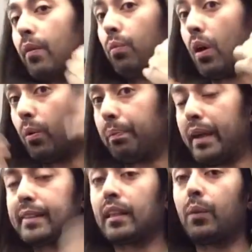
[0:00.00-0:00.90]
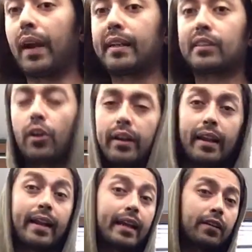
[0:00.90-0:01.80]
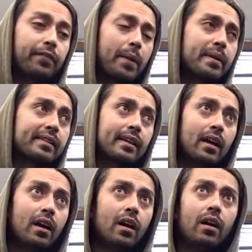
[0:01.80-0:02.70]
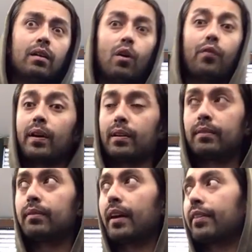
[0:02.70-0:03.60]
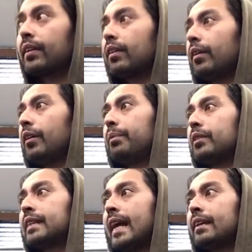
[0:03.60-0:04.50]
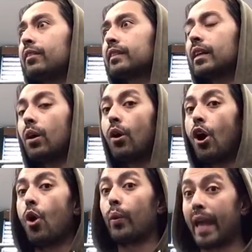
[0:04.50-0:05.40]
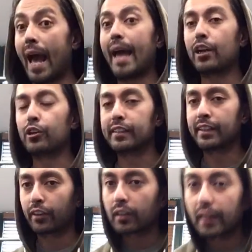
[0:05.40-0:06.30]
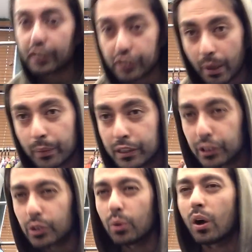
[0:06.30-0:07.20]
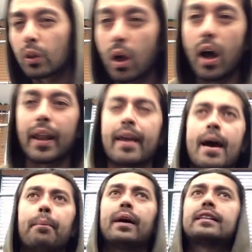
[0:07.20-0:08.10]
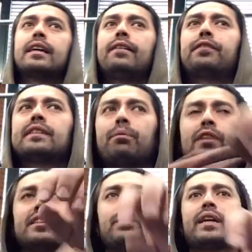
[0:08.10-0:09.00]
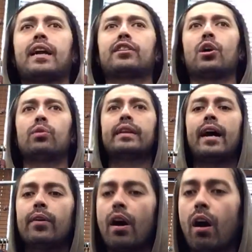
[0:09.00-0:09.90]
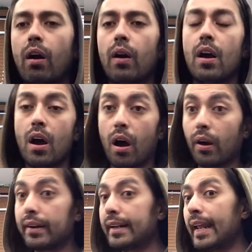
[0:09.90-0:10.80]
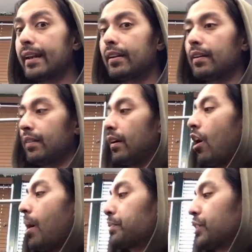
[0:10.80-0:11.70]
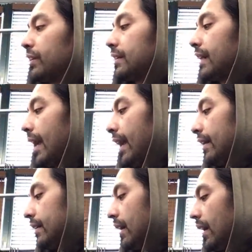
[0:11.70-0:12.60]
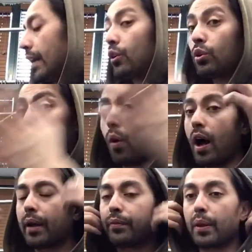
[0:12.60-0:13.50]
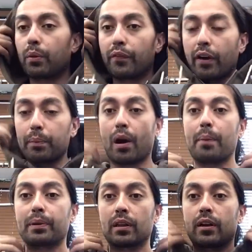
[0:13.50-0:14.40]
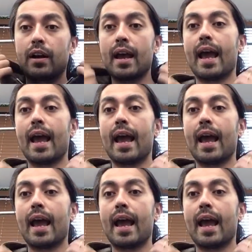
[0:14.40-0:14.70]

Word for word: well, basically when I started at Naked and Famous over, I think uh, about 10 years ago, we had hoodies in our collection and we used to do a lot, but uh, for some reason we kind of toned down our, our knit options and uh, I don't know why. They were very popular